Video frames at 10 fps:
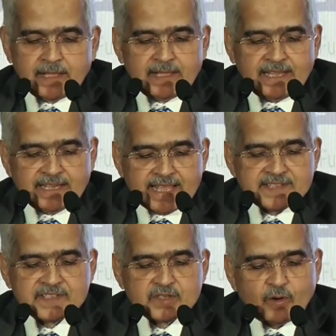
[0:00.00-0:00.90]

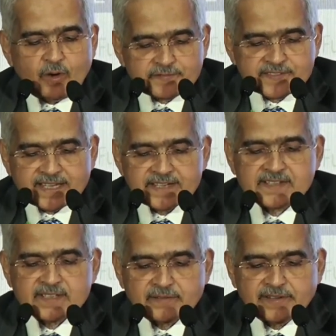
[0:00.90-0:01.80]
enhanced off-site
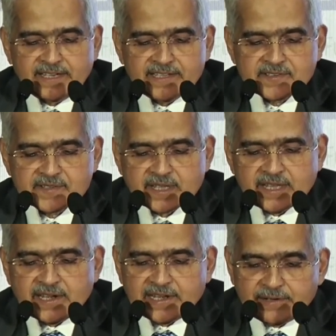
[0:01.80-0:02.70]
surveillance,
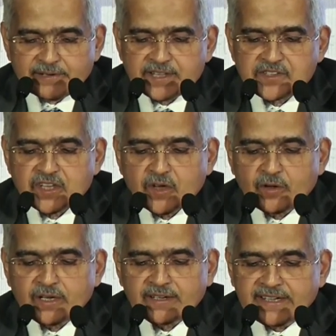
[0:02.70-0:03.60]
leveraging
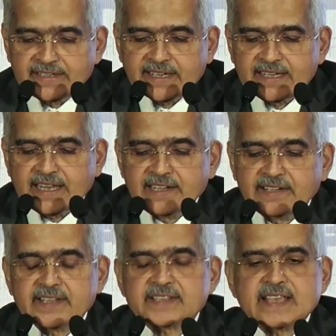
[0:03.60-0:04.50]
on data
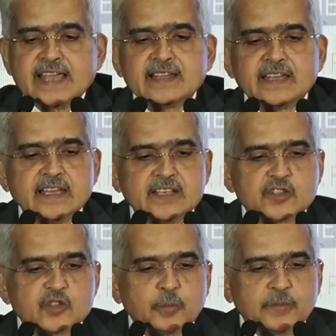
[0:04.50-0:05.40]
analytics and
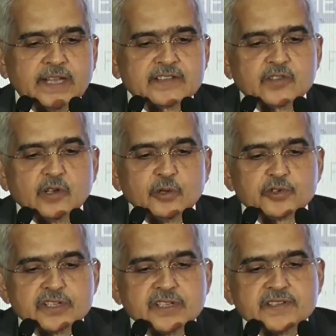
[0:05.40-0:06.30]
subtech
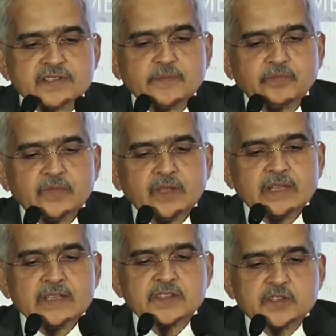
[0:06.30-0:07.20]
solutions,
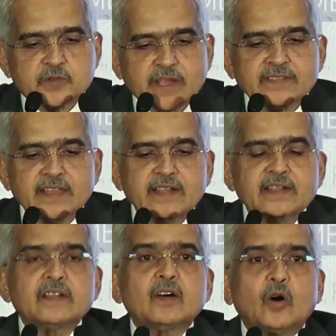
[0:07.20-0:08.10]
strengthened
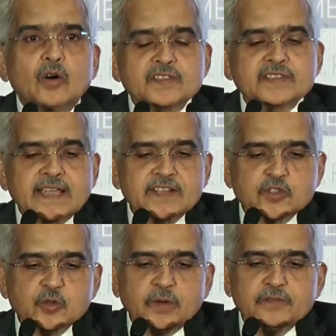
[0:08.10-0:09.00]
on-site
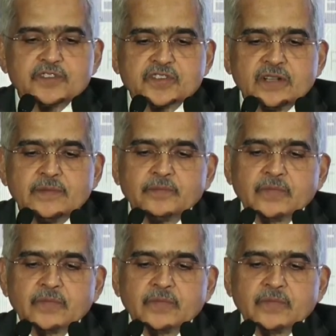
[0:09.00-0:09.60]
supervision,